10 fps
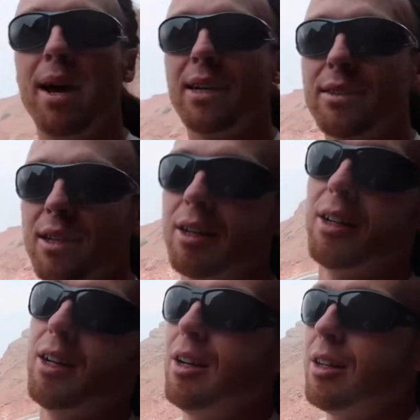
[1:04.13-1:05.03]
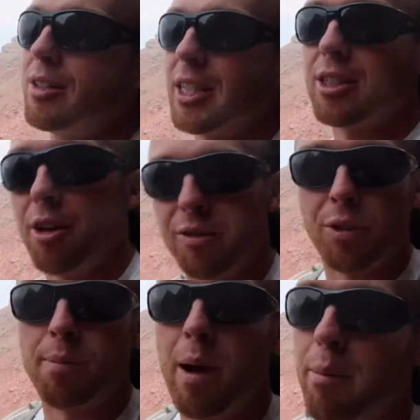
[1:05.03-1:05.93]
best
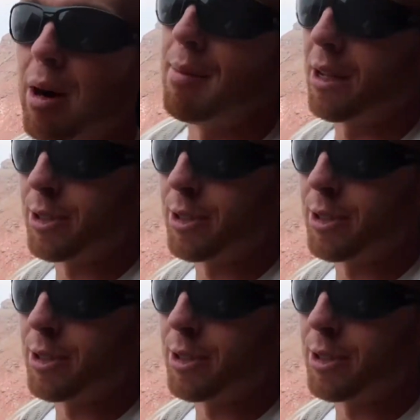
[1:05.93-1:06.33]
650 pound barbell